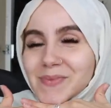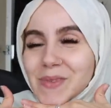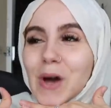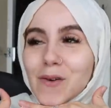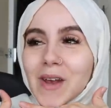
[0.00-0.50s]

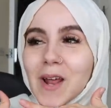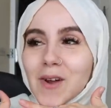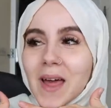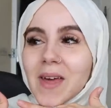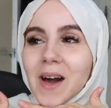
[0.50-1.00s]
Hopefully I
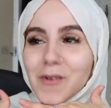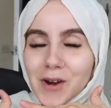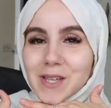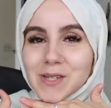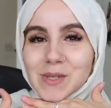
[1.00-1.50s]
look like that
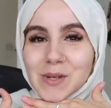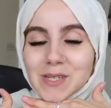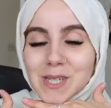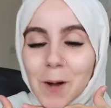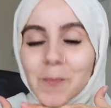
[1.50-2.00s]
really soon.
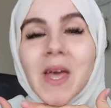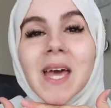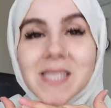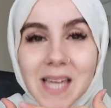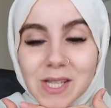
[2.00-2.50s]
So
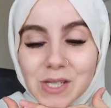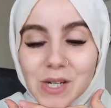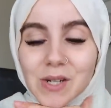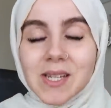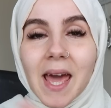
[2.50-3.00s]
stay
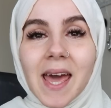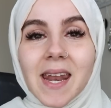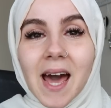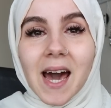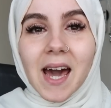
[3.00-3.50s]
tuned,
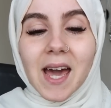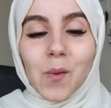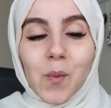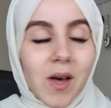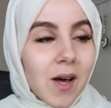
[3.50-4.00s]
and I
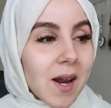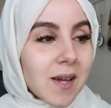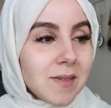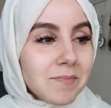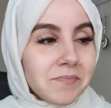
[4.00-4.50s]
will,
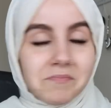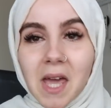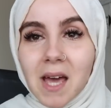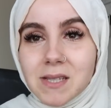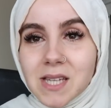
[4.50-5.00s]

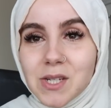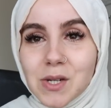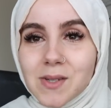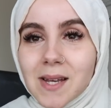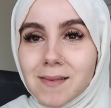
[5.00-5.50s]
yeah, stay
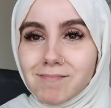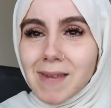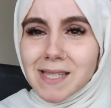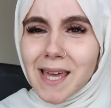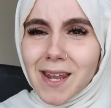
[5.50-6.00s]
tuned and
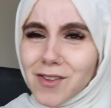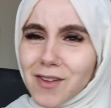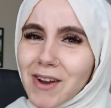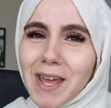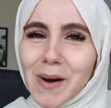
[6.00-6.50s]
let's get into the
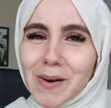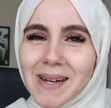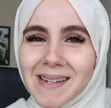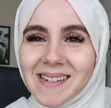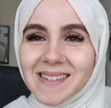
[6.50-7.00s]
video.
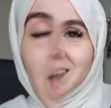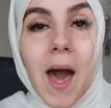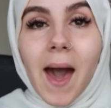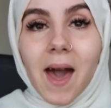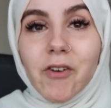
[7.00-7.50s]

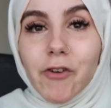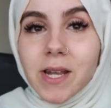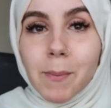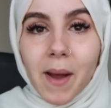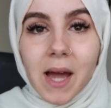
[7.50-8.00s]
I have
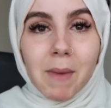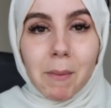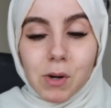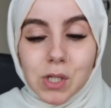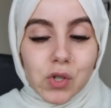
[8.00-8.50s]
already applied my
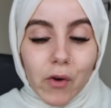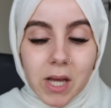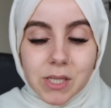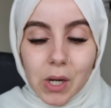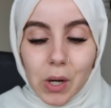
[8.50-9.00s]

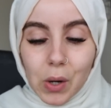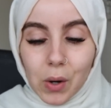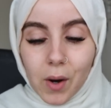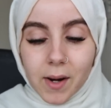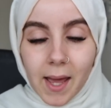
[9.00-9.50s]
moisturizer
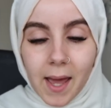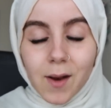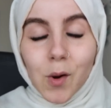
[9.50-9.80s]
on, and